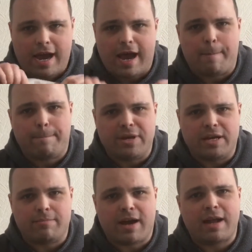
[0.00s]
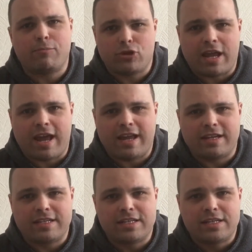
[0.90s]
and burn my money
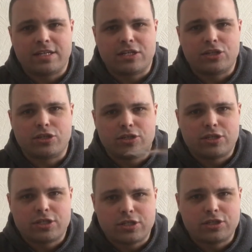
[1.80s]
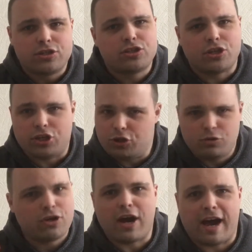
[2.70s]
so you
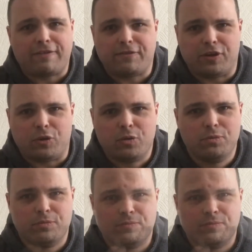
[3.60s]
don't have to.